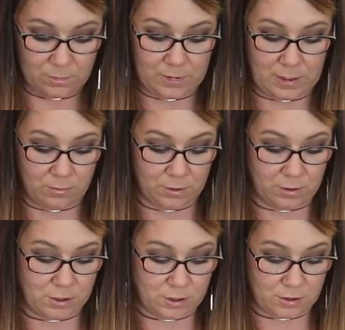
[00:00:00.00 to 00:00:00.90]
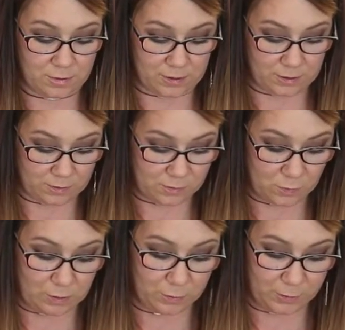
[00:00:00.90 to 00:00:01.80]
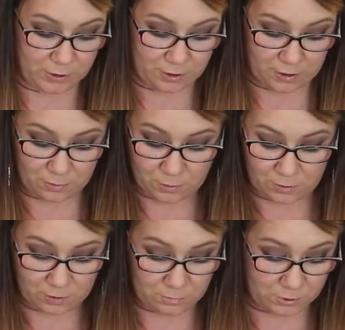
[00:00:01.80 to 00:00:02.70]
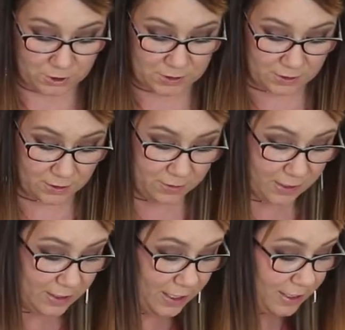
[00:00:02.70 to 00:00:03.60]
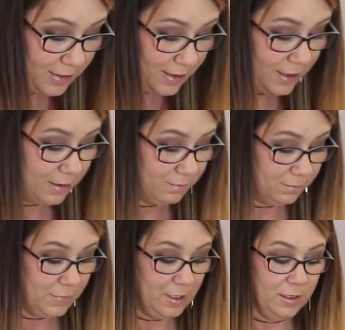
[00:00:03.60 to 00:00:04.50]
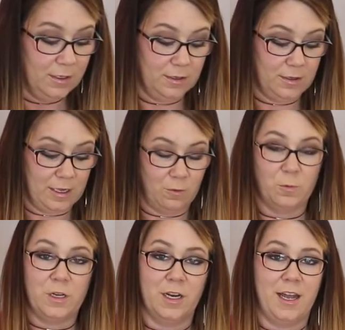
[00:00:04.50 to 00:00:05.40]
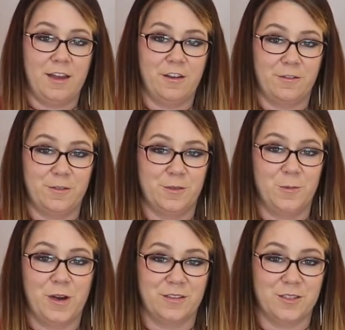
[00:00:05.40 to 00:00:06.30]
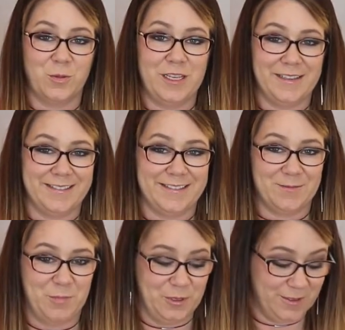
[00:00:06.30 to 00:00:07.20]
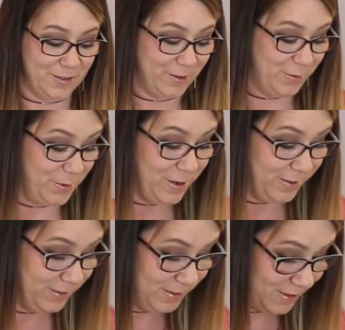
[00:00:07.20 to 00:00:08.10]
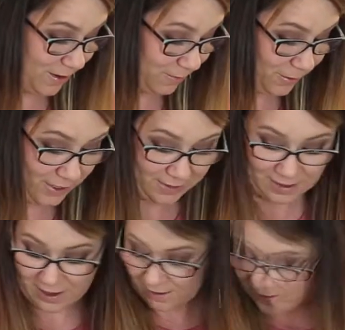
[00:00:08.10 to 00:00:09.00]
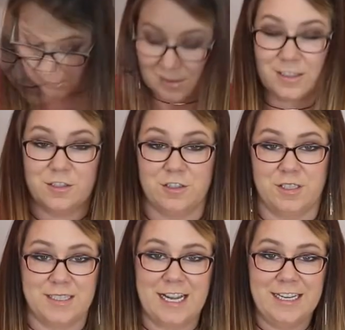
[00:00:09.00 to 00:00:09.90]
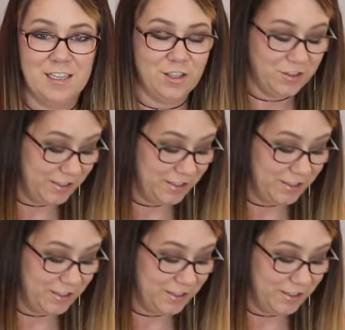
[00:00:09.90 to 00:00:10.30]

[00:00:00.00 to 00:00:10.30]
thing we're gonna do is, while we're putting hardware on, we're just gonna go ahead and hang that rear hanger as well, so we can put it on the wall. Not forget that. These are just tiny little